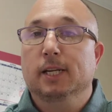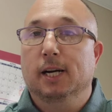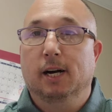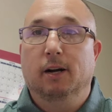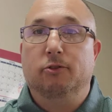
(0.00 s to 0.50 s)

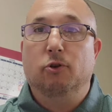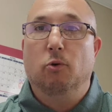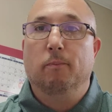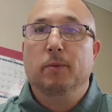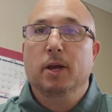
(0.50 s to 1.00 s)

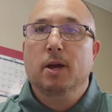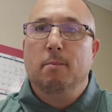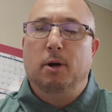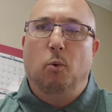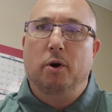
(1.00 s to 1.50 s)

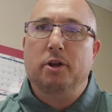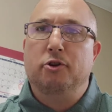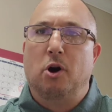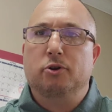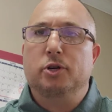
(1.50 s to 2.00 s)
But I wanted to
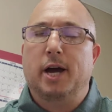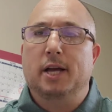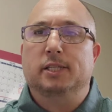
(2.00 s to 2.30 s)
talk to you guys